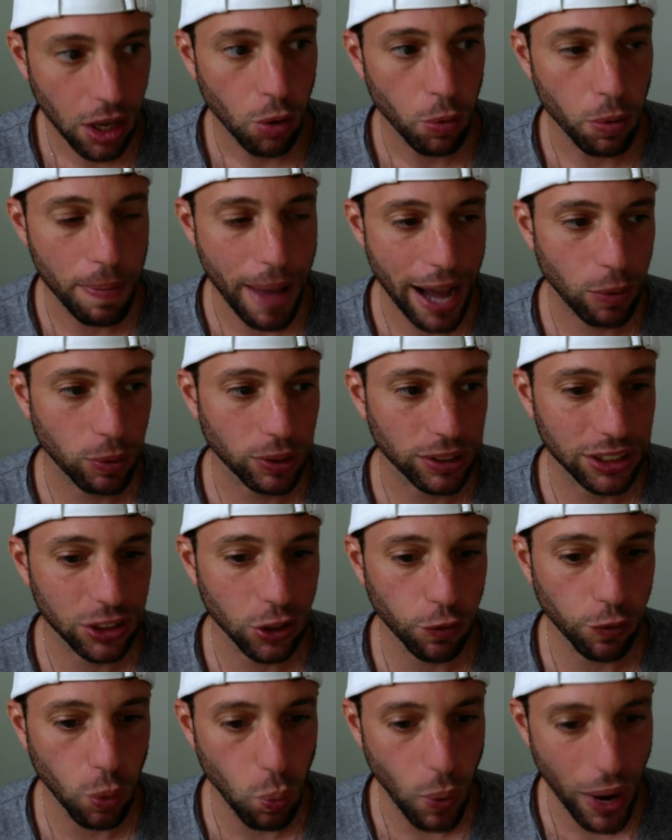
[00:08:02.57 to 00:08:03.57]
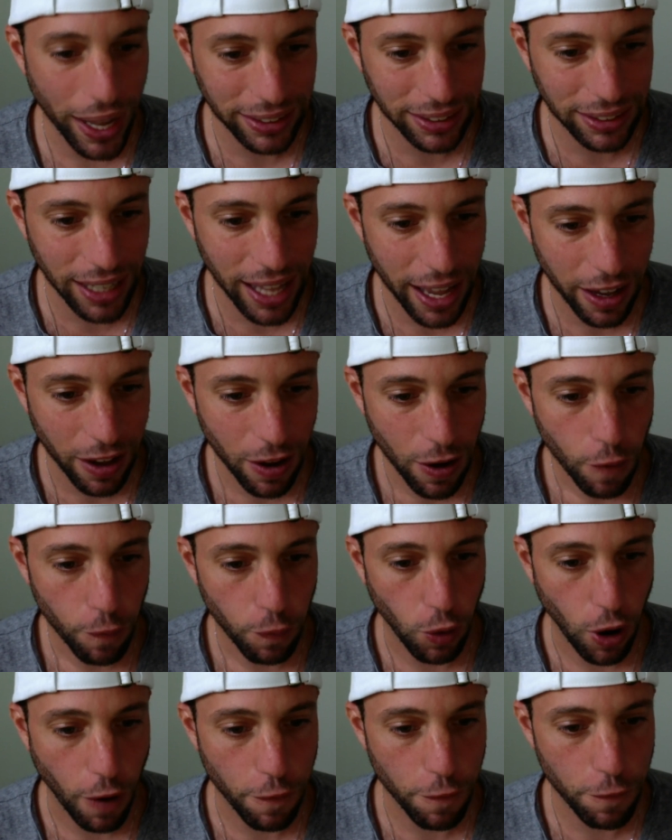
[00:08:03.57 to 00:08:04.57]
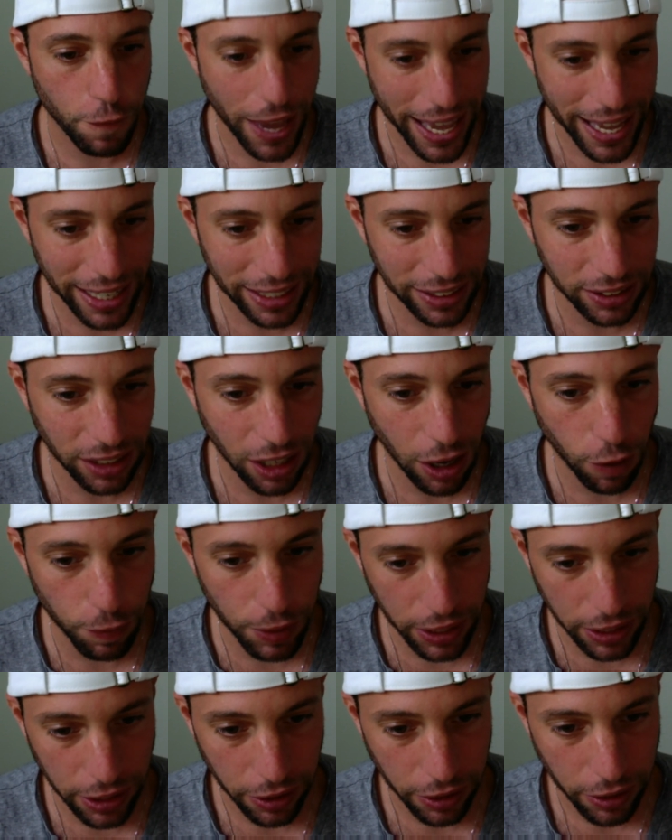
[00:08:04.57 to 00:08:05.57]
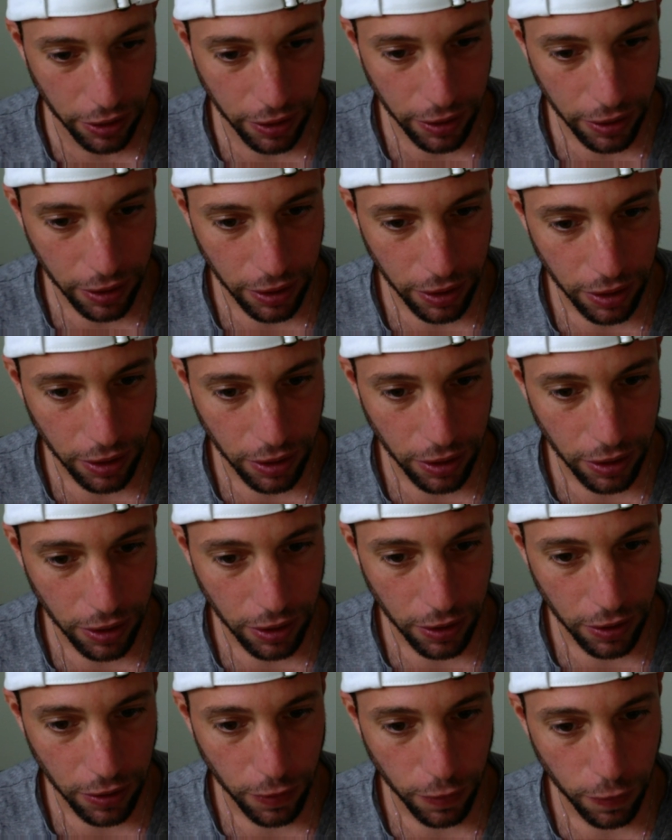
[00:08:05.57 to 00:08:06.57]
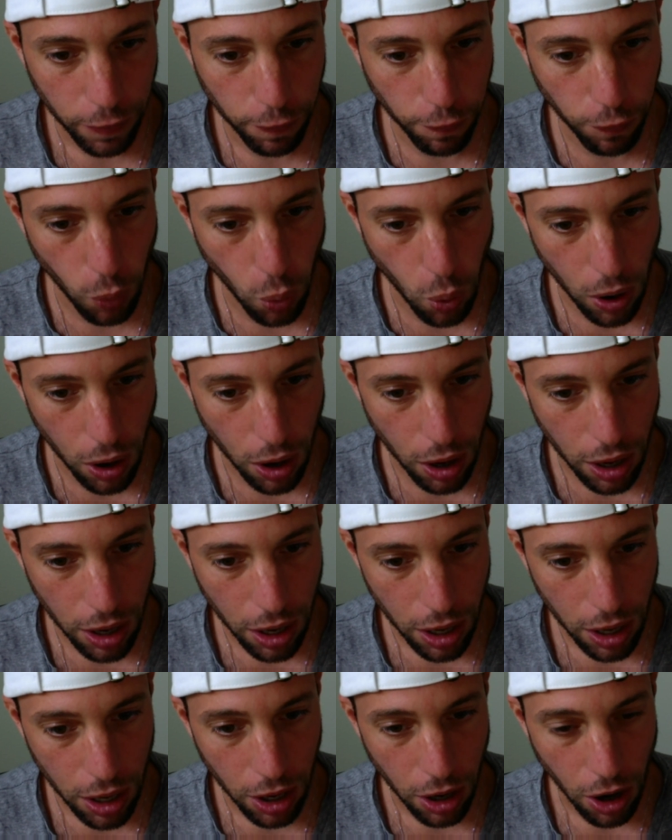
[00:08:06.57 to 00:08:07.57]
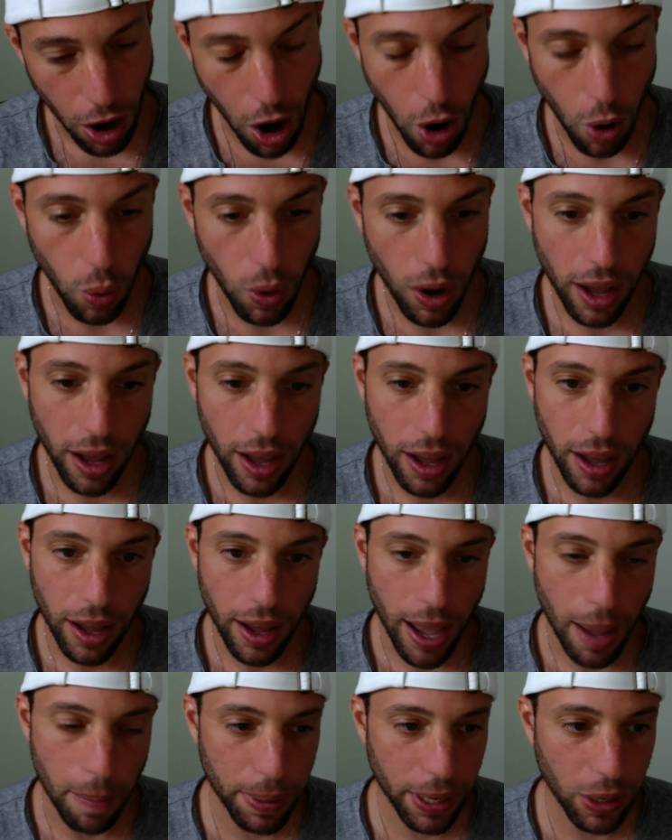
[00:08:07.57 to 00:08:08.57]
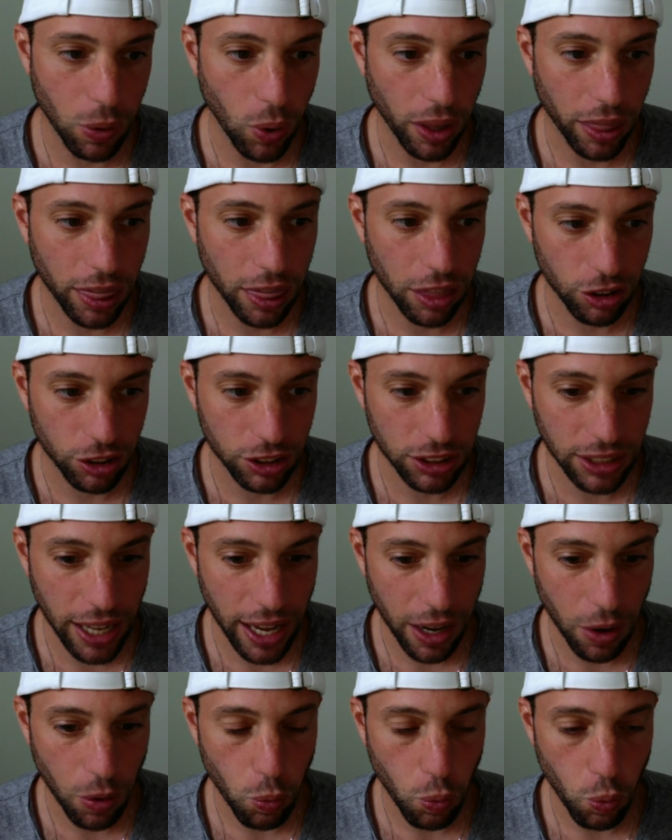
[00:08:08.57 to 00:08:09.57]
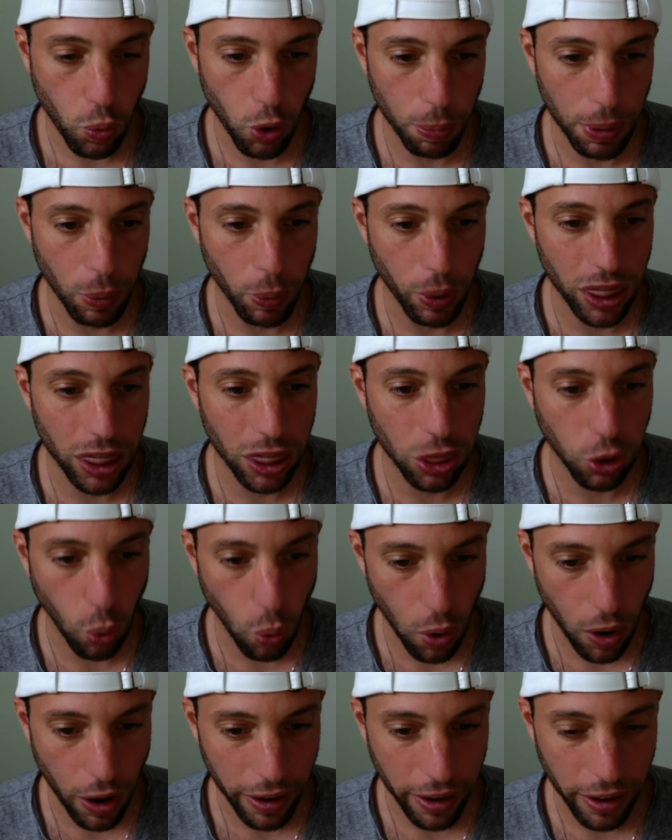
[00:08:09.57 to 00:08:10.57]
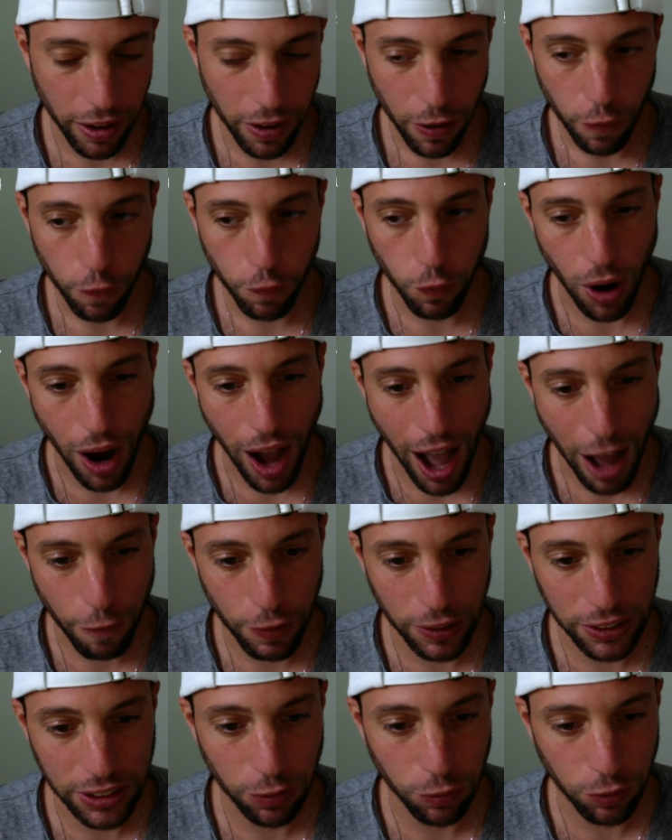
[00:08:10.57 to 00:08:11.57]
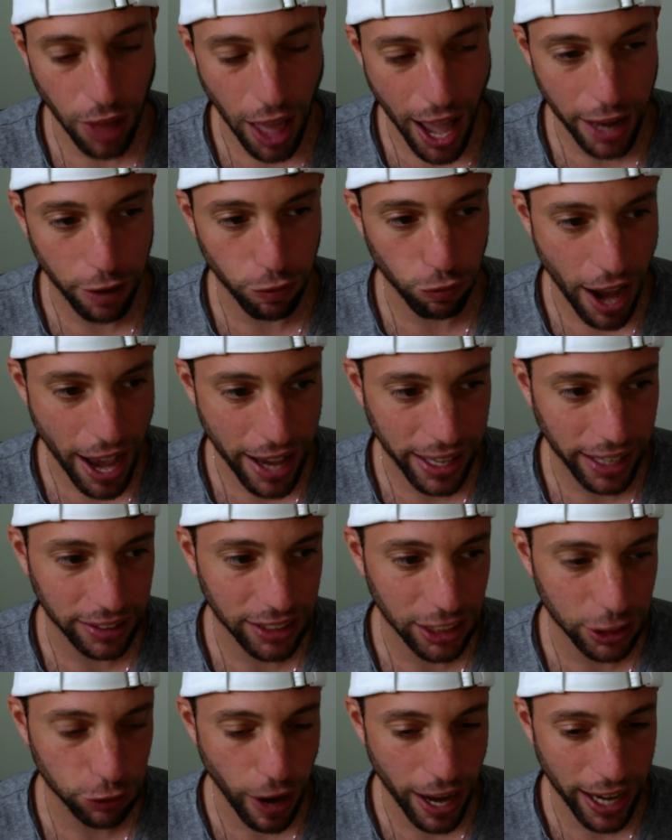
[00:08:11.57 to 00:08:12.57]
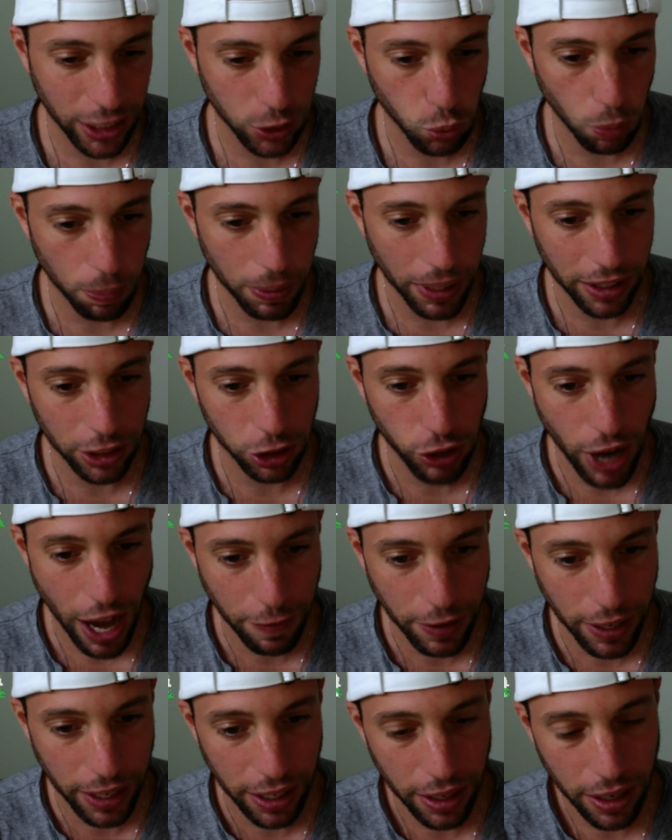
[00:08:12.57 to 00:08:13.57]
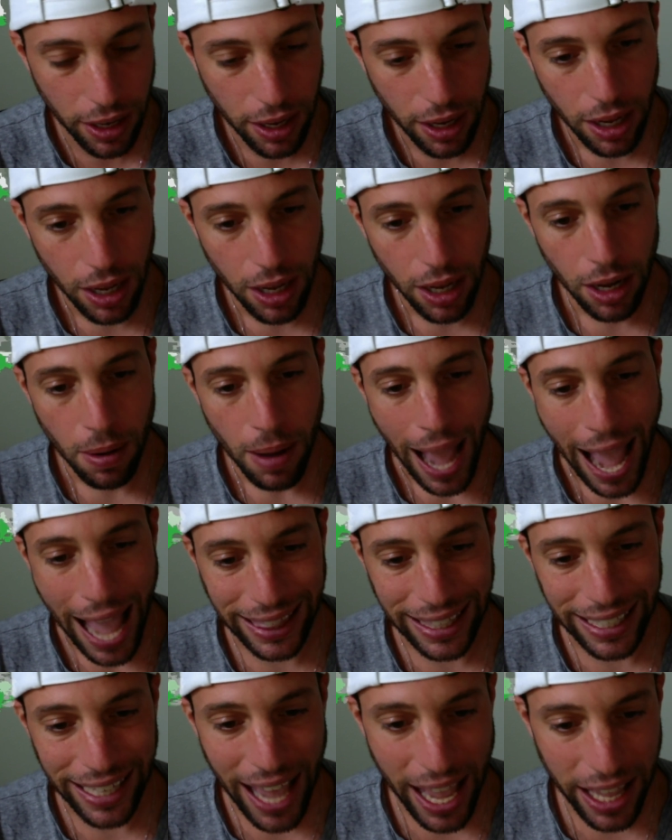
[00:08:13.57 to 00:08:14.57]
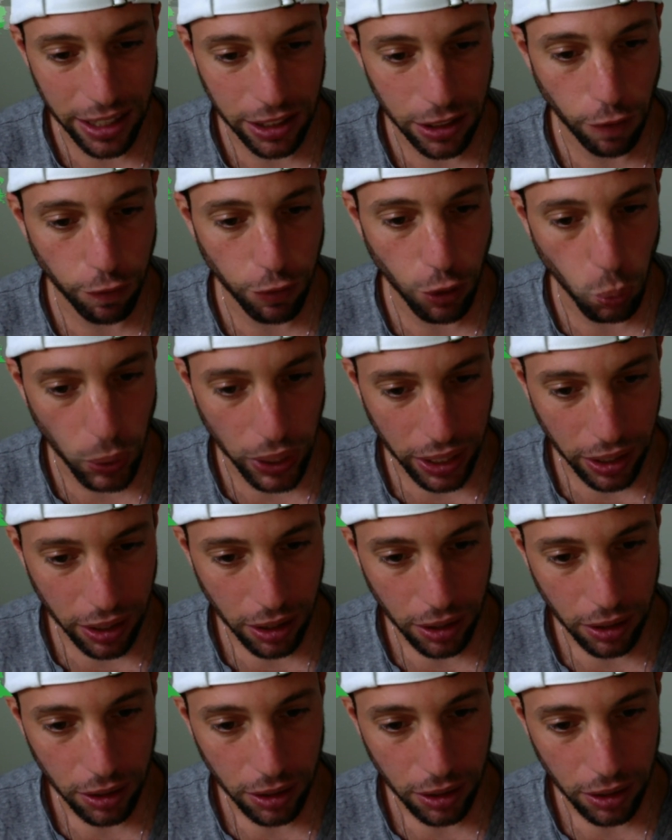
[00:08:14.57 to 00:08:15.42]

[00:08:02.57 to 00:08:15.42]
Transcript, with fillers: we are back with Silva Wednesday for our fades of the year. For, oh, and big one, Thursday, we'll be with Thorn for offensive line rankings. His rankings will be in the draft kit at the end of the week.